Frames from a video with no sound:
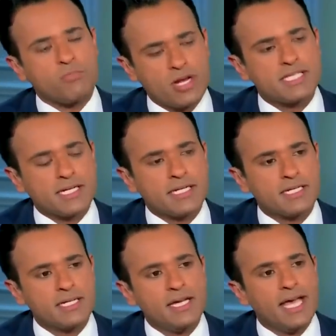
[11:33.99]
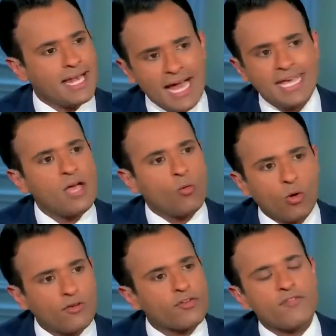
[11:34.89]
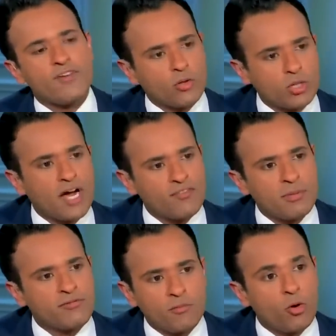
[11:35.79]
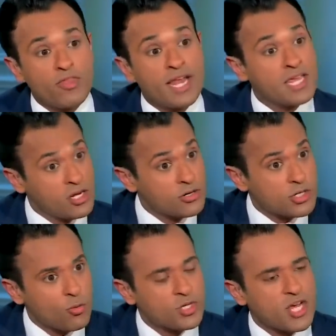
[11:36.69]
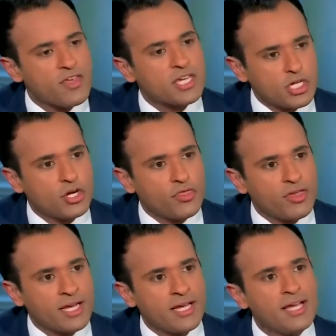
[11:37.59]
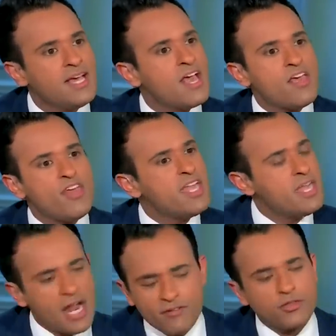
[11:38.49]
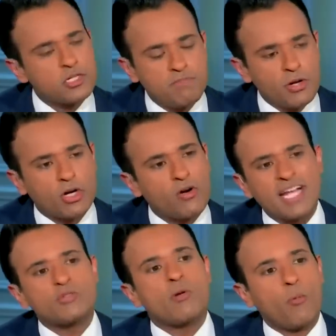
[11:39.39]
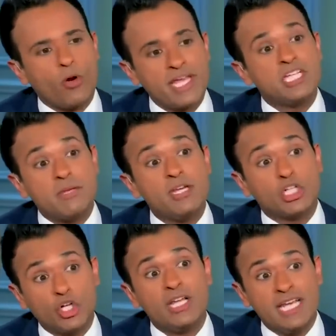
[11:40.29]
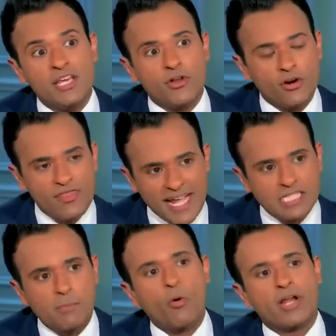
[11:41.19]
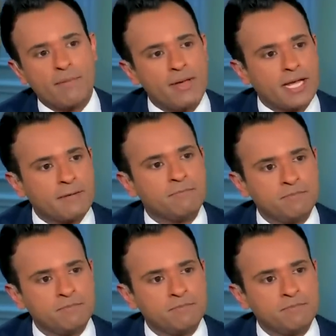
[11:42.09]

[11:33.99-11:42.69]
president and I can't work for the federal government for more than eight years, which I think is a good thing, hmm. then none of those bureaucrats reporting right. into me should either. That's the point I'm making.